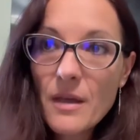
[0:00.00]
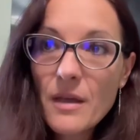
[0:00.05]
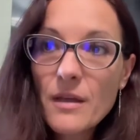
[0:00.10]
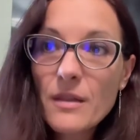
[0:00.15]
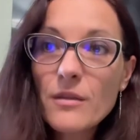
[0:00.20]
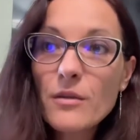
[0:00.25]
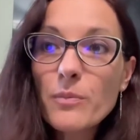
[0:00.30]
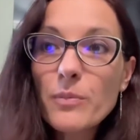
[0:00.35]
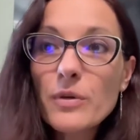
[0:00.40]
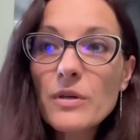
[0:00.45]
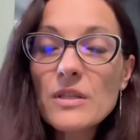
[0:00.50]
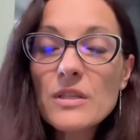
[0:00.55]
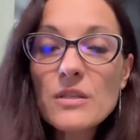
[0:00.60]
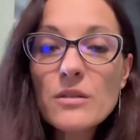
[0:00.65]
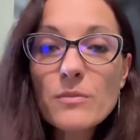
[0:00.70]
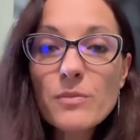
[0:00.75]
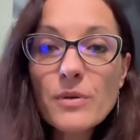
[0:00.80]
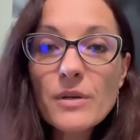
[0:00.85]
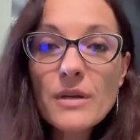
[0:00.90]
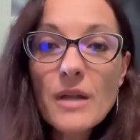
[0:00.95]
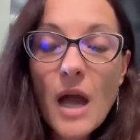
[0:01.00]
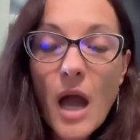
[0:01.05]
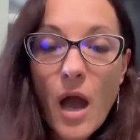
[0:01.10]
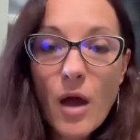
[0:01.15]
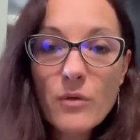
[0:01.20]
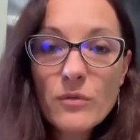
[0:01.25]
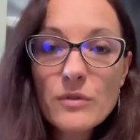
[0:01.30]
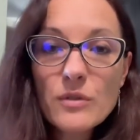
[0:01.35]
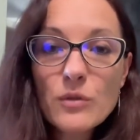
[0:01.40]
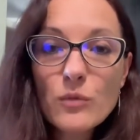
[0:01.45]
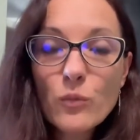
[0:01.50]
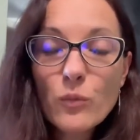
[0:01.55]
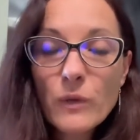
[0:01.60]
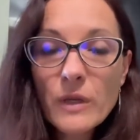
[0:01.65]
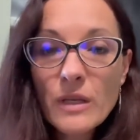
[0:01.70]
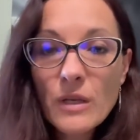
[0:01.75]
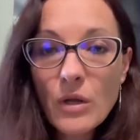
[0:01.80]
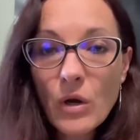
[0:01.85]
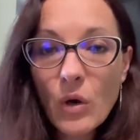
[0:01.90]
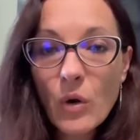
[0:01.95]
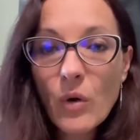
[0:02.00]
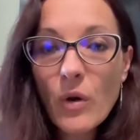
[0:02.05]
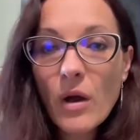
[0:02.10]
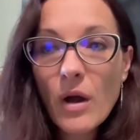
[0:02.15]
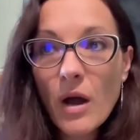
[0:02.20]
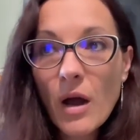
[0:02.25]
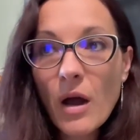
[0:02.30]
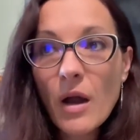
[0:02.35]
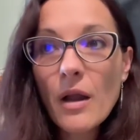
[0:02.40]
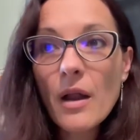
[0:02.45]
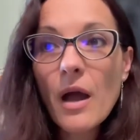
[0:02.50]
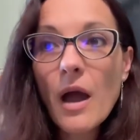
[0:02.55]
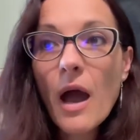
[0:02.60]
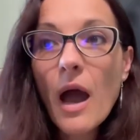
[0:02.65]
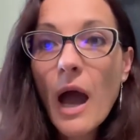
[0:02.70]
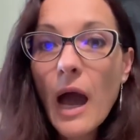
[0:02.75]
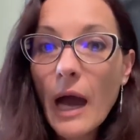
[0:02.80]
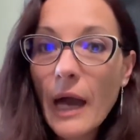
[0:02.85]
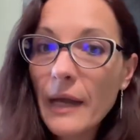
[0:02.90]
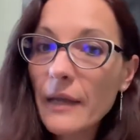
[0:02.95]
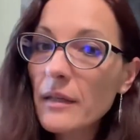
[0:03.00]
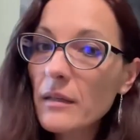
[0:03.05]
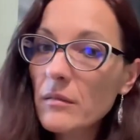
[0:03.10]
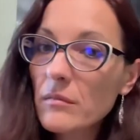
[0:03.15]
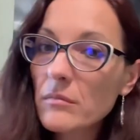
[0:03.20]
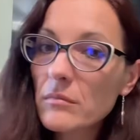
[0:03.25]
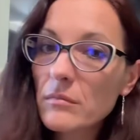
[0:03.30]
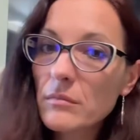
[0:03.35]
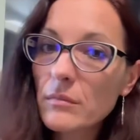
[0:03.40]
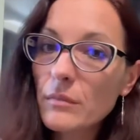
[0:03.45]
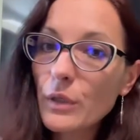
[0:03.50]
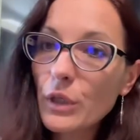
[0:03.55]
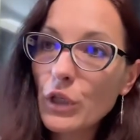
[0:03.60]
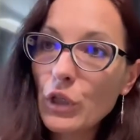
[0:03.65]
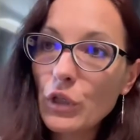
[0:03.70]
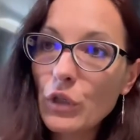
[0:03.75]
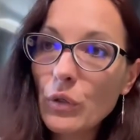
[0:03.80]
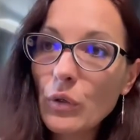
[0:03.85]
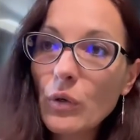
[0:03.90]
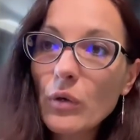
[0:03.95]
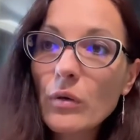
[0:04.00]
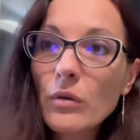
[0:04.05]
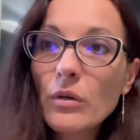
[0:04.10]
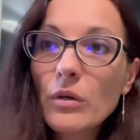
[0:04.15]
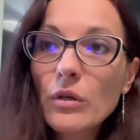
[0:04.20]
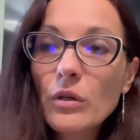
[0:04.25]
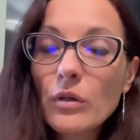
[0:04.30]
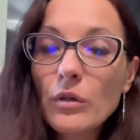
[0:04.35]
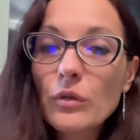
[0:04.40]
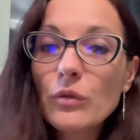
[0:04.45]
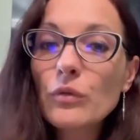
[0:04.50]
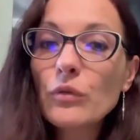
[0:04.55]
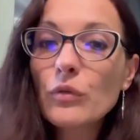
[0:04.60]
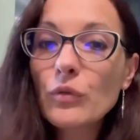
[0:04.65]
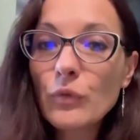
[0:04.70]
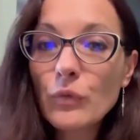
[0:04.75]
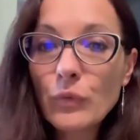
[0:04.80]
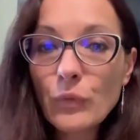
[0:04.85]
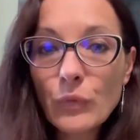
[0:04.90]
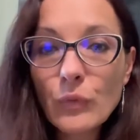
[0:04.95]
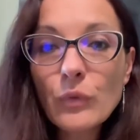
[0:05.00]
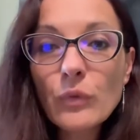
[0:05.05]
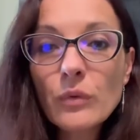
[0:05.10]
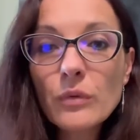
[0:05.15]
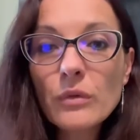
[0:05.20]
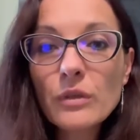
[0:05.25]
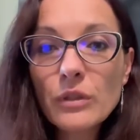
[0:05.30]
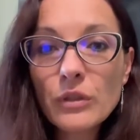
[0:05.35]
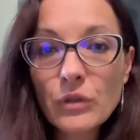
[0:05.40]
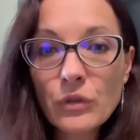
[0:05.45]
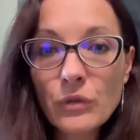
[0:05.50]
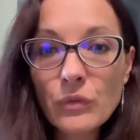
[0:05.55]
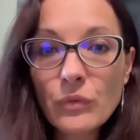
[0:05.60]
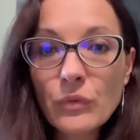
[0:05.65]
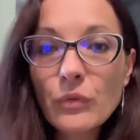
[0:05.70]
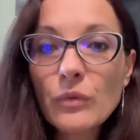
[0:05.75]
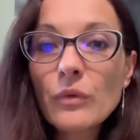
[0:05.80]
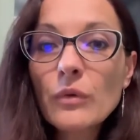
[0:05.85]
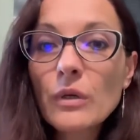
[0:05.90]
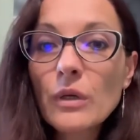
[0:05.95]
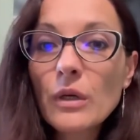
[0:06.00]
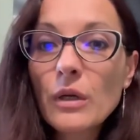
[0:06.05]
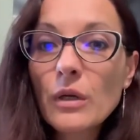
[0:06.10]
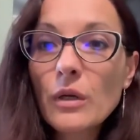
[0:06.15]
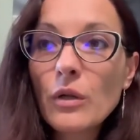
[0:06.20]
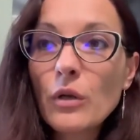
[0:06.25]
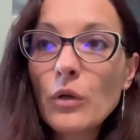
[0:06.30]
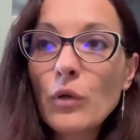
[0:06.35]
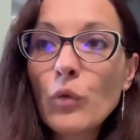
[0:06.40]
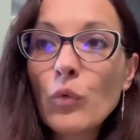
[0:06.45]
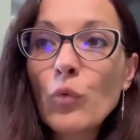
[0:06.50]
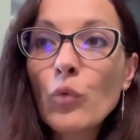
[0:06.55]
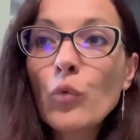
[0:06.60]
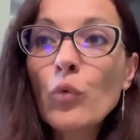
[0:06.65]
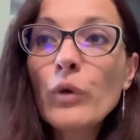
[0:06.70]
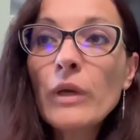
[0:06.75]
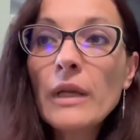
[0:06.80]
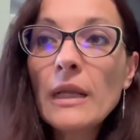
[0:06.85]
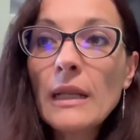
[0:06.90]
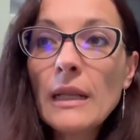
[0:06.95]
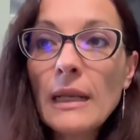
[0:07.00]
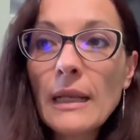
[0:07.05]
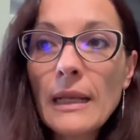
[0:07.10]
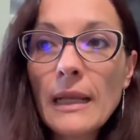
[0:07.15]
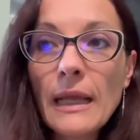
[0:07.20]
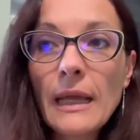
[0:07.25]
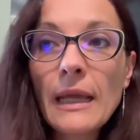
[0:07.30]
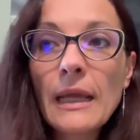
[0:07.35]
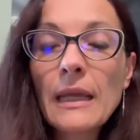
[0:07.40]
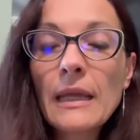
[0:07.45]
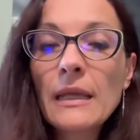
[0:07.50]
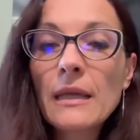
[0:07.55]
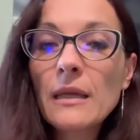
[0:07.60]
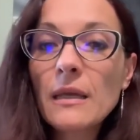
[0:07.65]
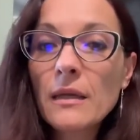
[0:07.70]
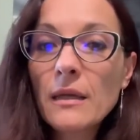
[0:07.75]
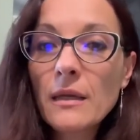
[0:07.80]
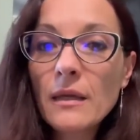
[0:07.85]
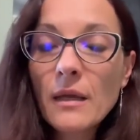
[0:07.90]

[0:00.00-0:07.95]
The personal pronouns we know are I, io, tu, you, lui, lei,